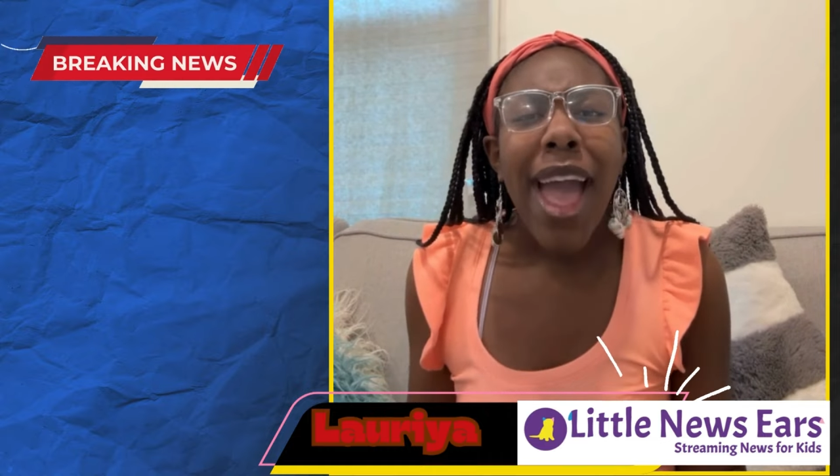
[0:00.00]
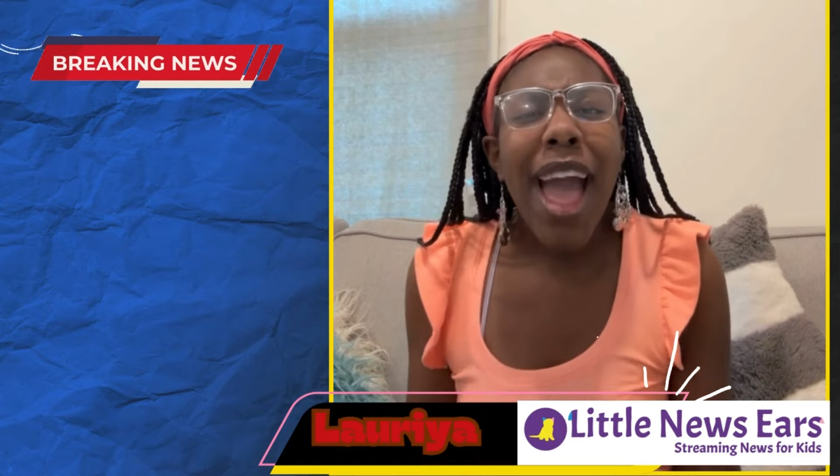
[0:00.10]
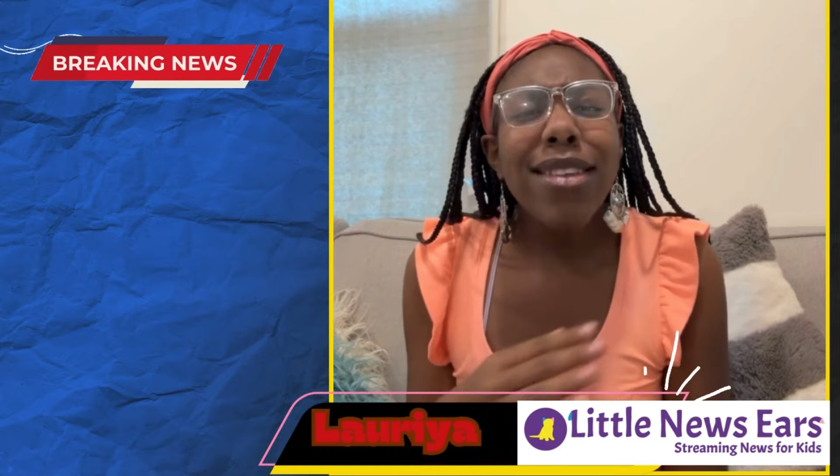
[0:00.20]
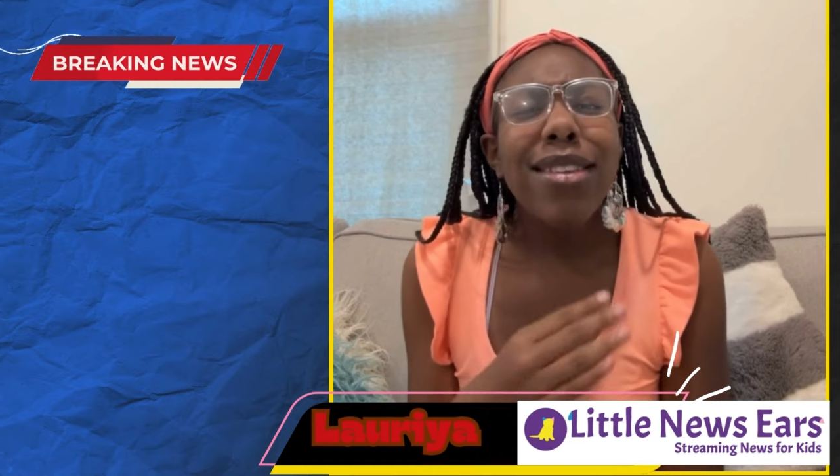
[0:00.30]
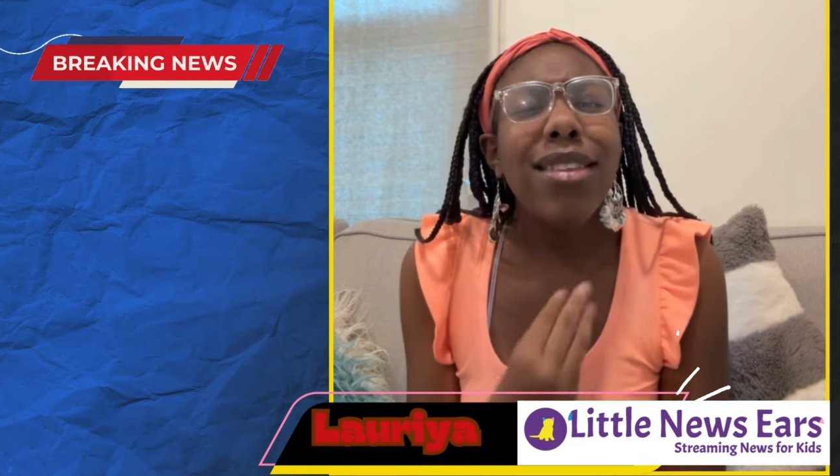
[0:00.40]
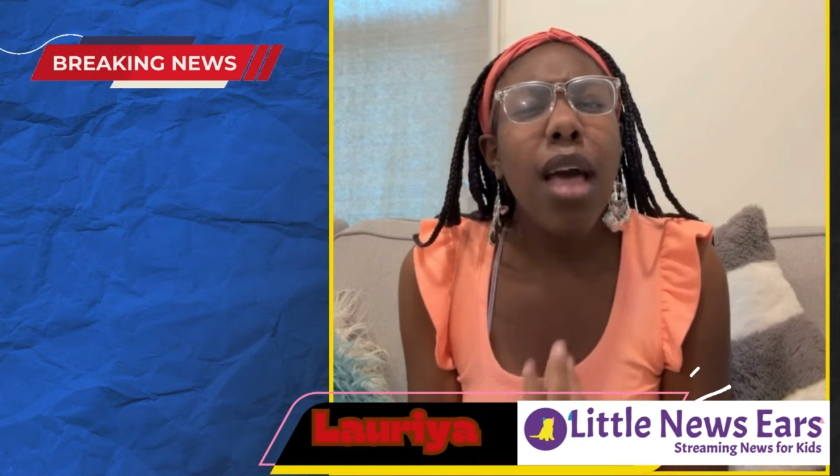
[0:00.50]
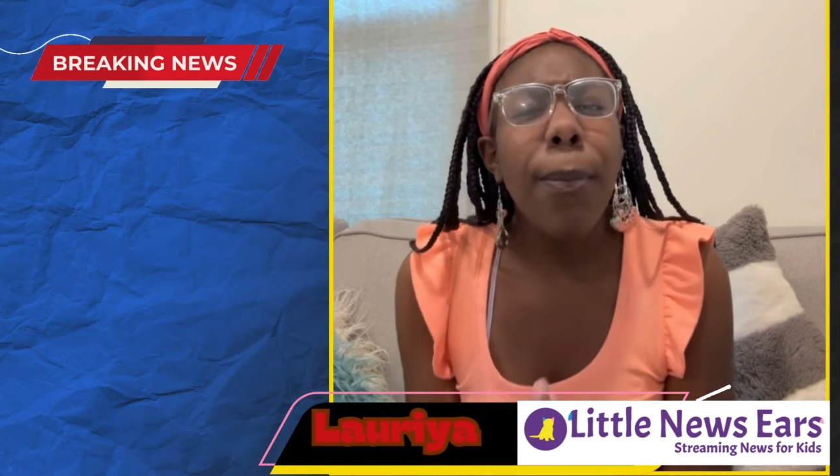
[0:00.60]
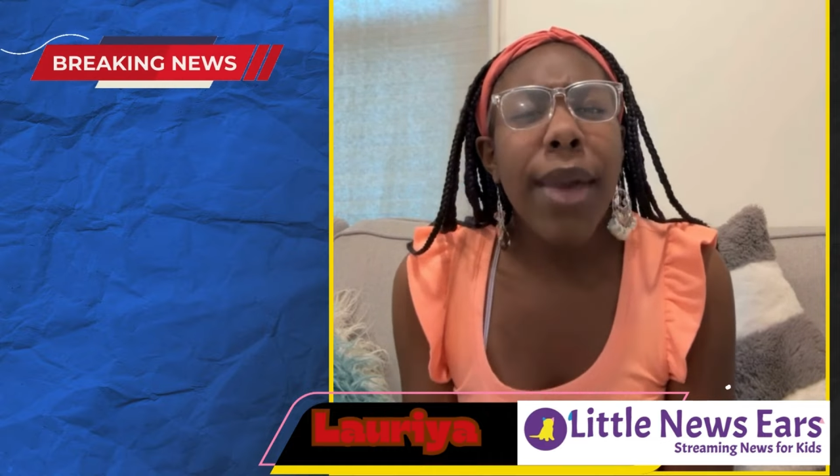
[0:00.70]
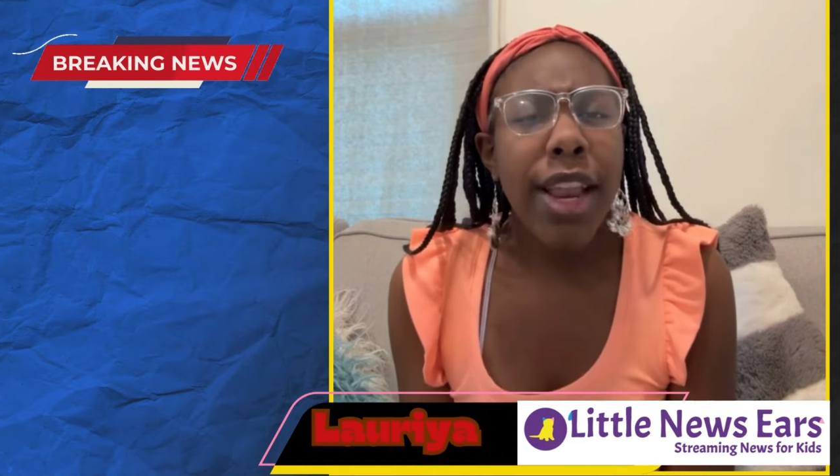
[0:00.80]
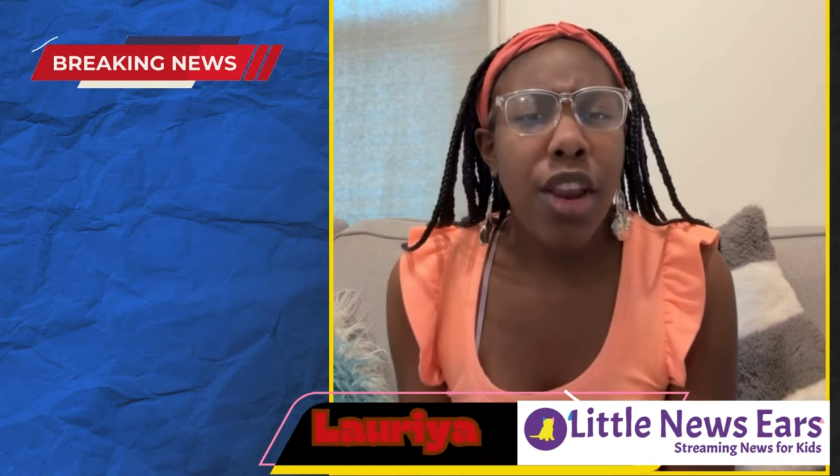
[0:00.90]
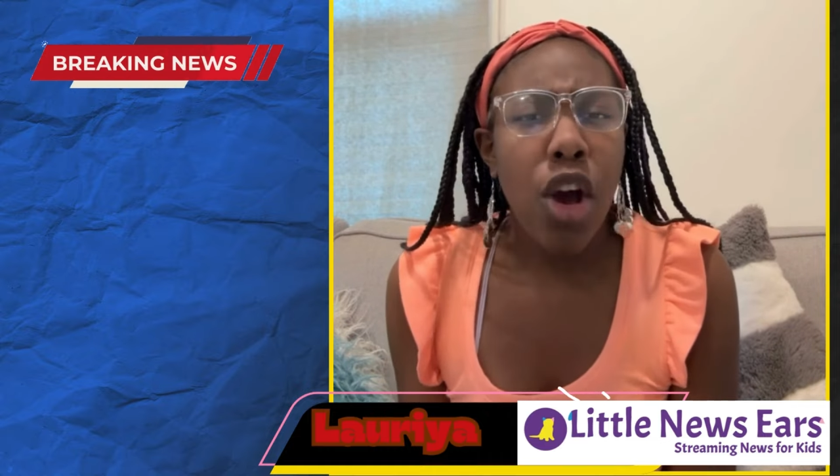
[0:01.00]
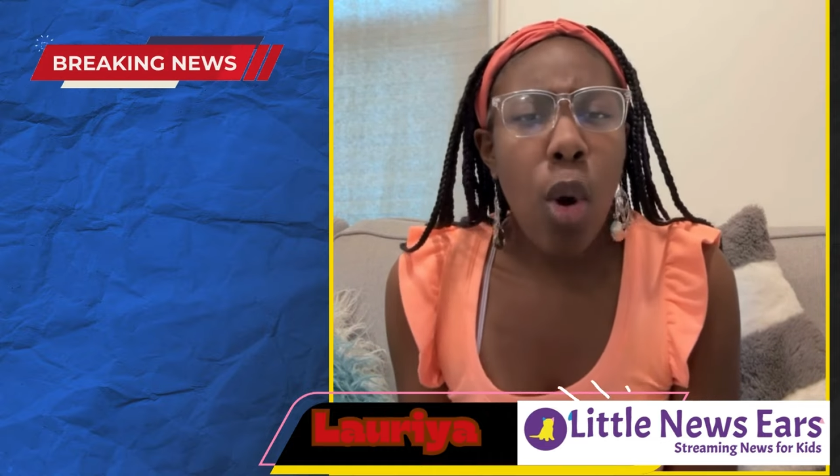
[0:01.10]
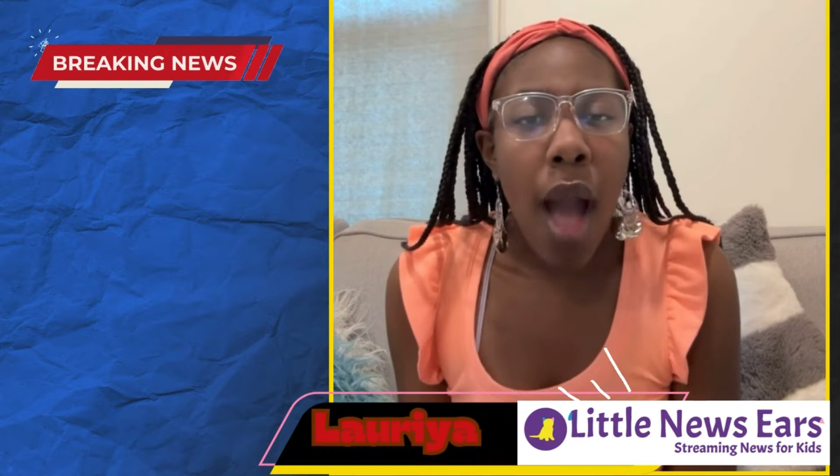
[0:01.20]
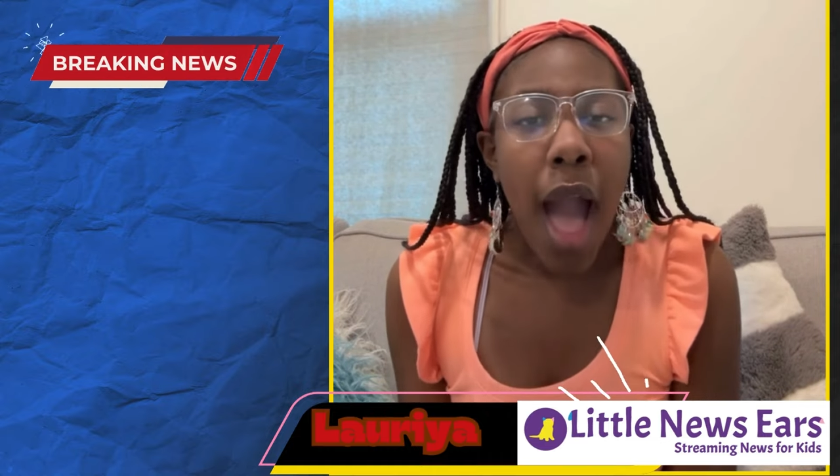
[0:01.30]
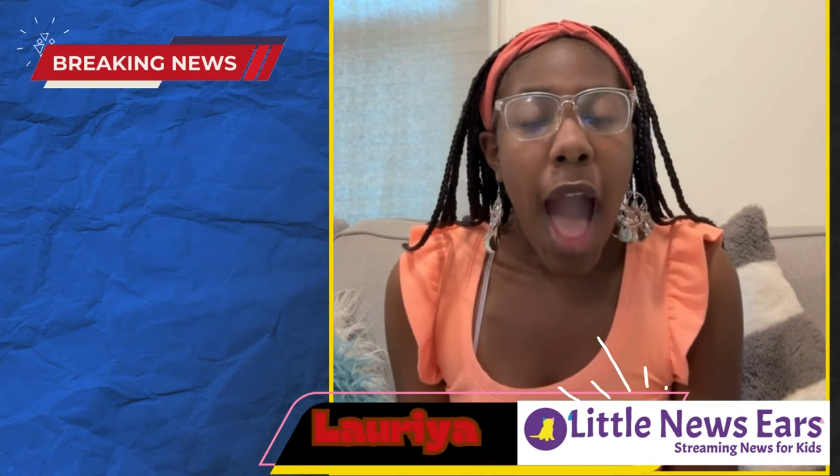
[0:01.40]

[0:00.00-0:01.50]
As some may know,